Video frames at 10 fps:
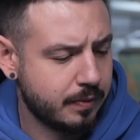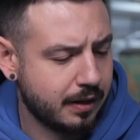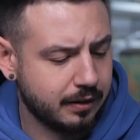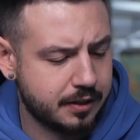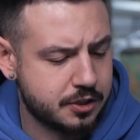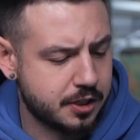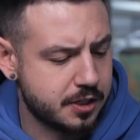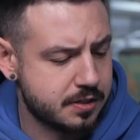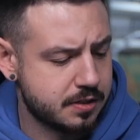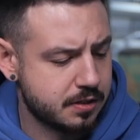Let's
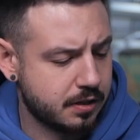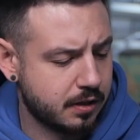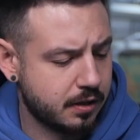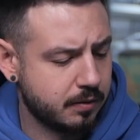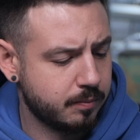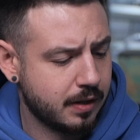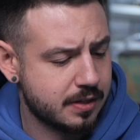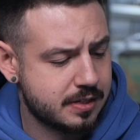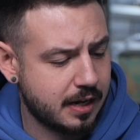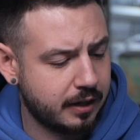just
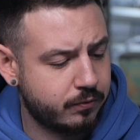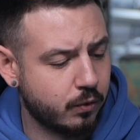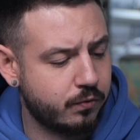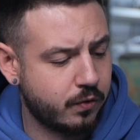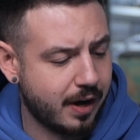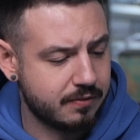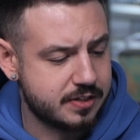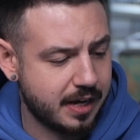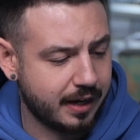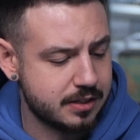set it for 5
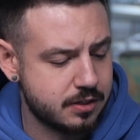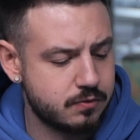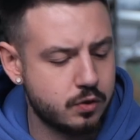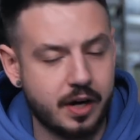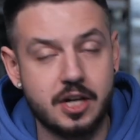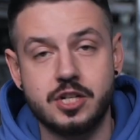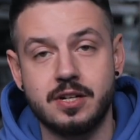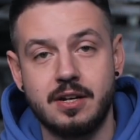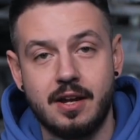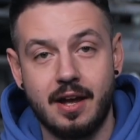seconds of
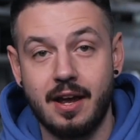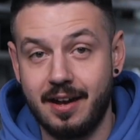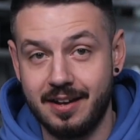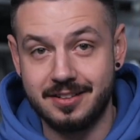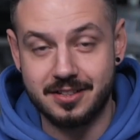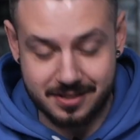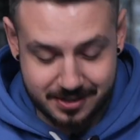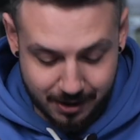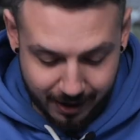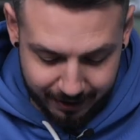duration and
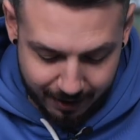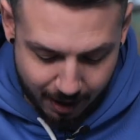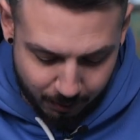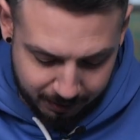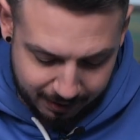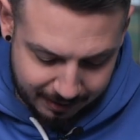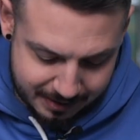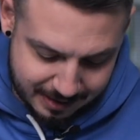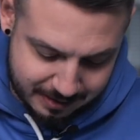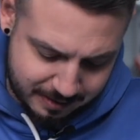start our
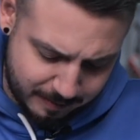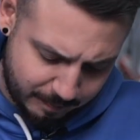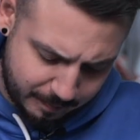analysis.